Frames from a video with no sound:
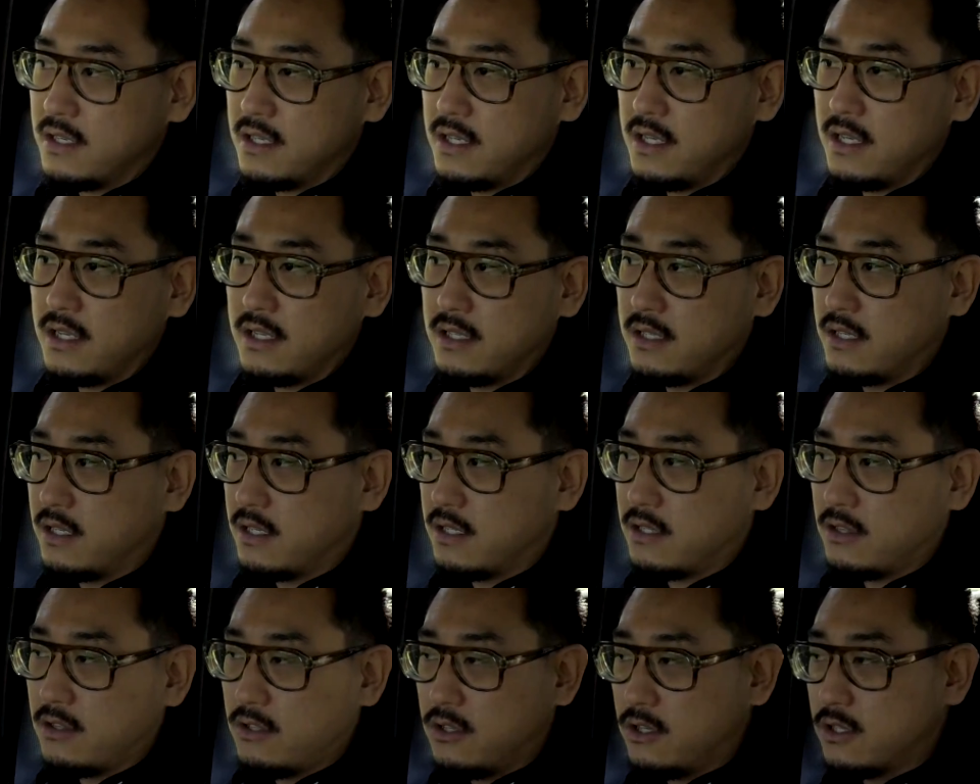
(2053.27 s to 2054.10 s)
it,
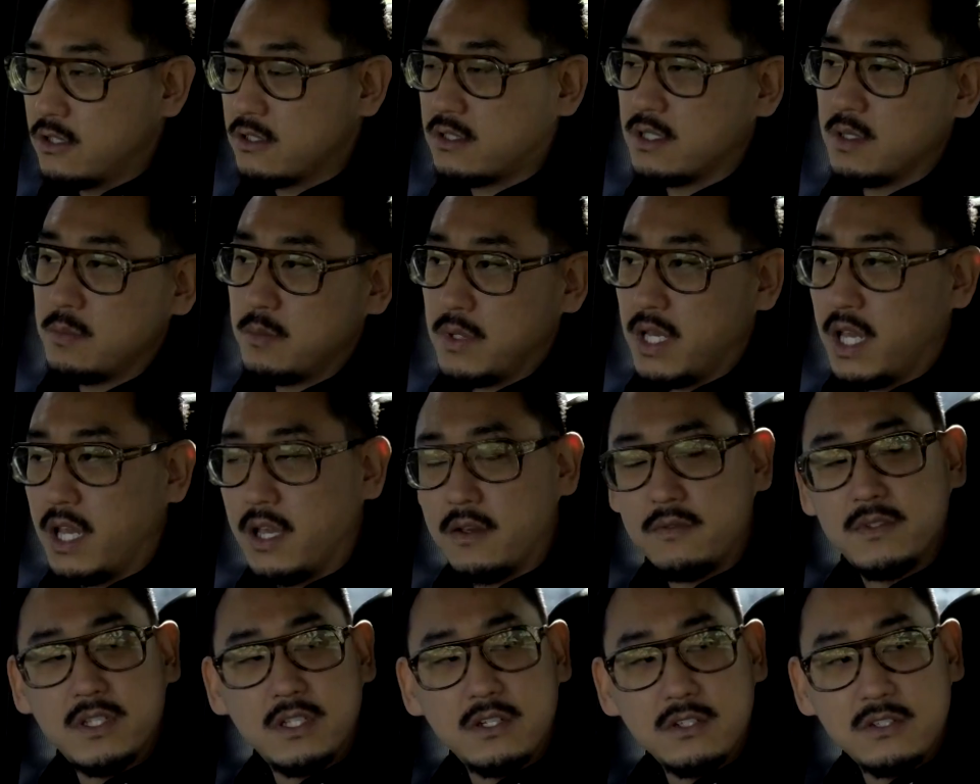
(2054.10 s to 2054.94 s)
it looks and
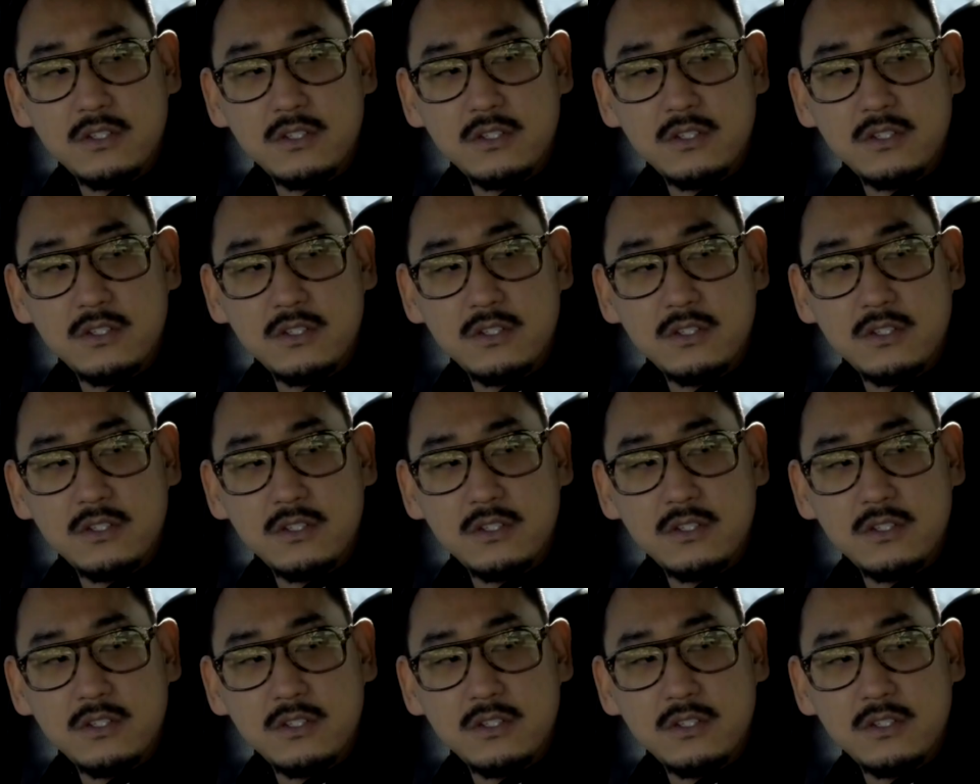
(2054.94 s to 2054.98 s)
behaves in a